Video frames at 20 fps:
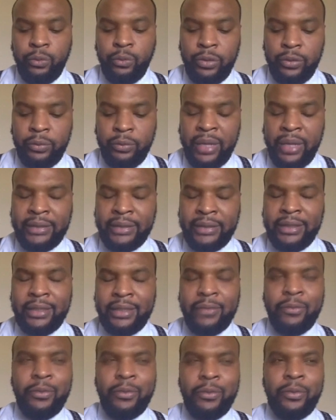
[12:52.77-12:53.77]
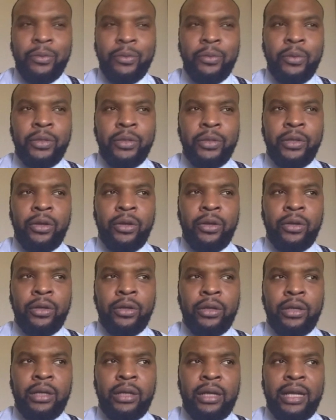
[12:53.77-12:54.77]
basic, what we call
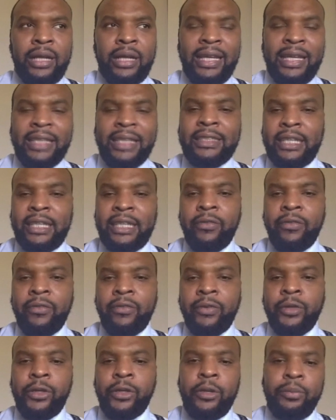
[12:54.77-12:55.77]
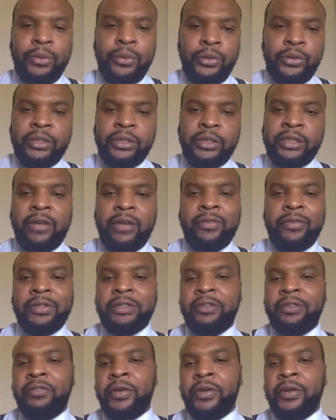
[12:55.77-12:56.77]
e-discovery or computer discovery is
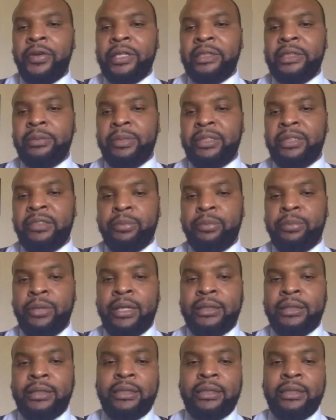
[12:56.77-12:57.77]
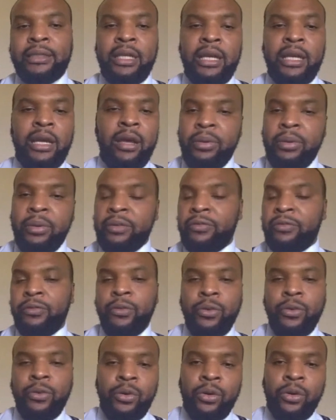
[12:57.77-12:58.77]
a very expensive process. But
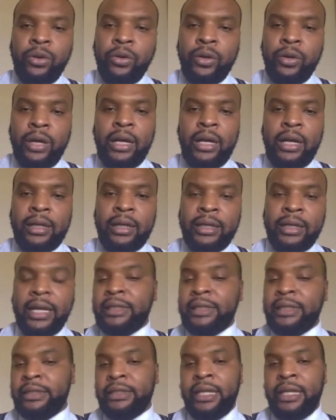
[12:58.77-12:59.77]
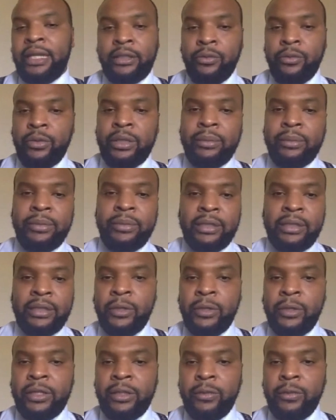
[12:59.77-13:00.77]
for cases like the one I'm dealing
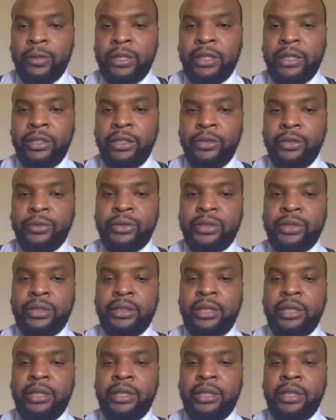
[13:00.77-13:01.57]
with in Houston,